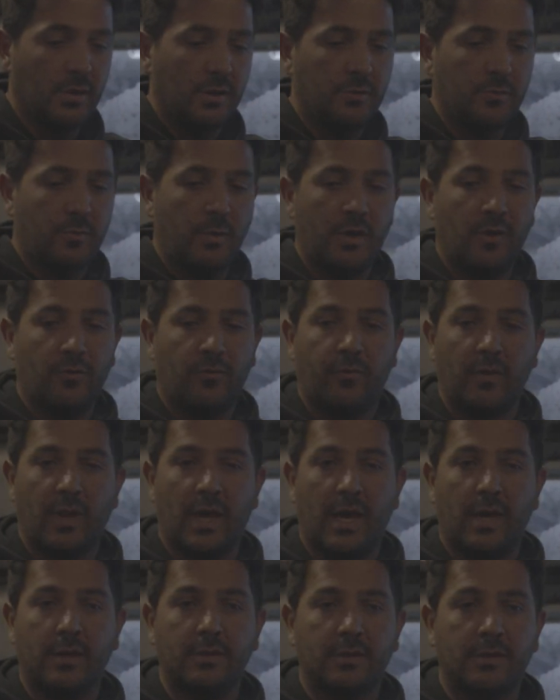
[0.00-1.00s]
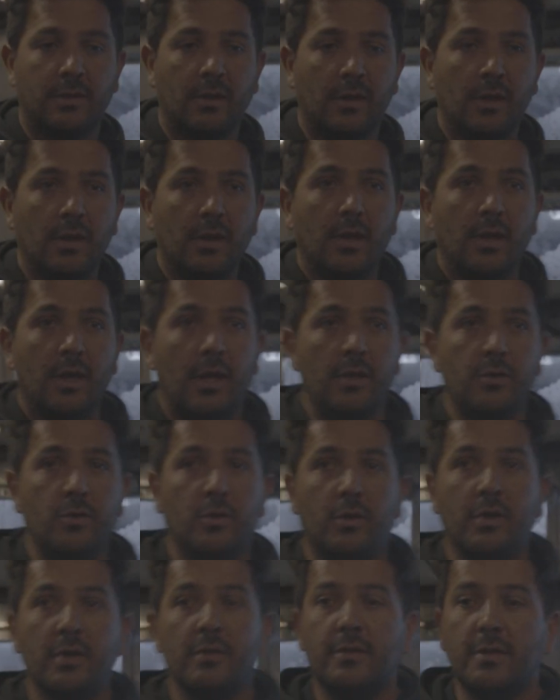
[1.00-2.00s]
It's very flat and
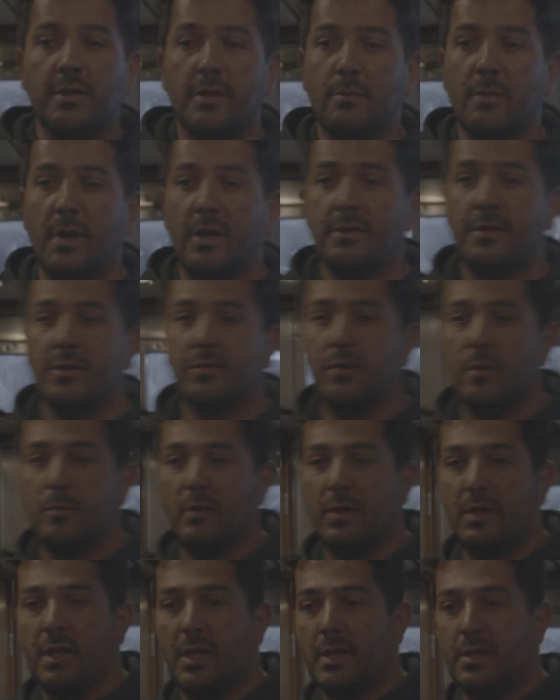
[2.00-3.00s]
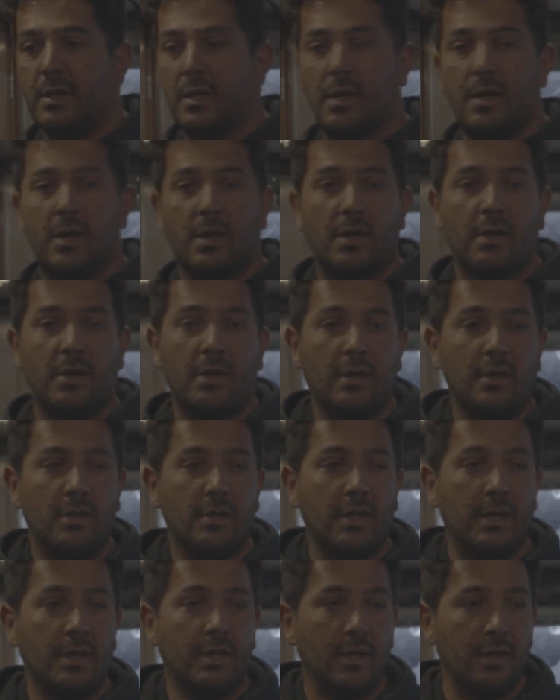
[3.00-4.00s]
you can see the mantas coming like a, uh,
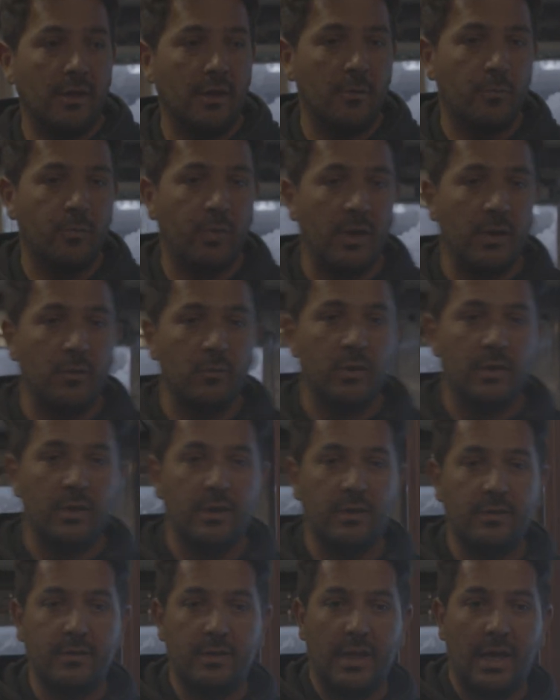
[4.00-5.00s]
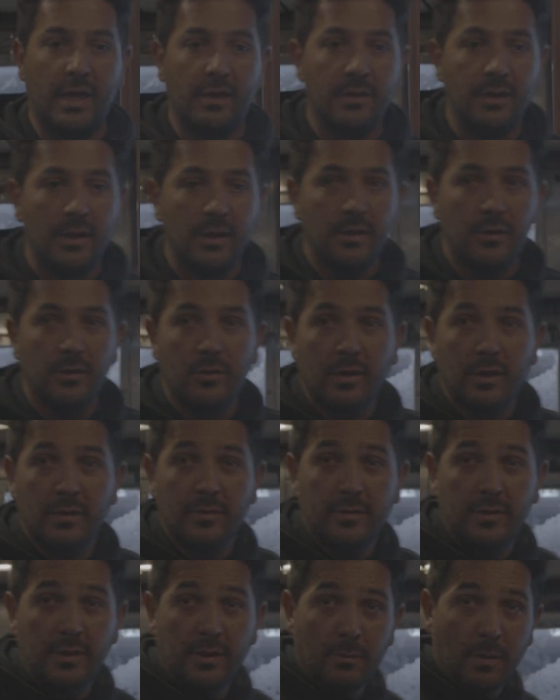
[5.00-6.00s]
like an airplane when it's landing. You can
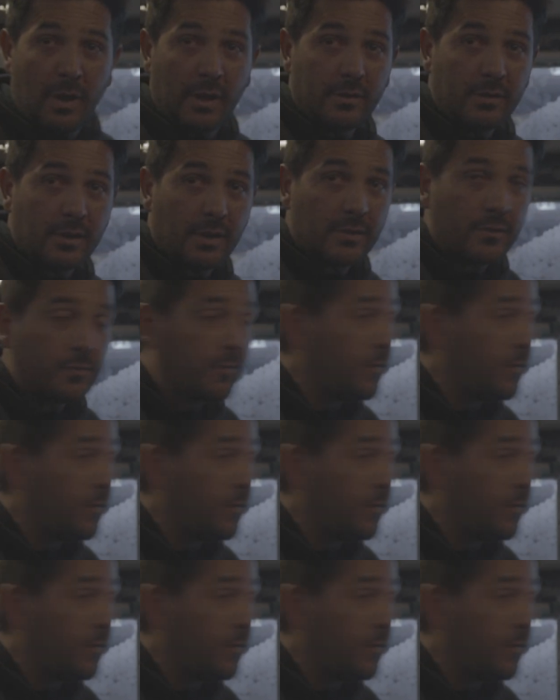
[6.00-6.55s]
see the mantas